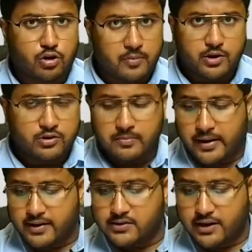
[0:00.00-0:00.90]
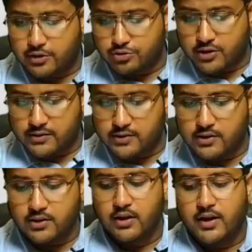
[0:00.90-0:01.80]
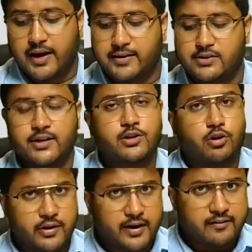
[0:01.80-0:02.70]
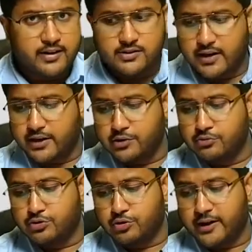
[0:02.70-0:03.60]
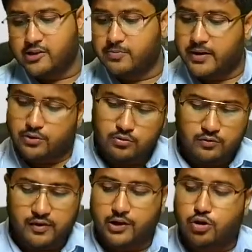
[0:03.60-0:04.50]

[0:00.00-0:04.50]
Comment on the matters that you should consider and state the audit evidence that you should expect to find.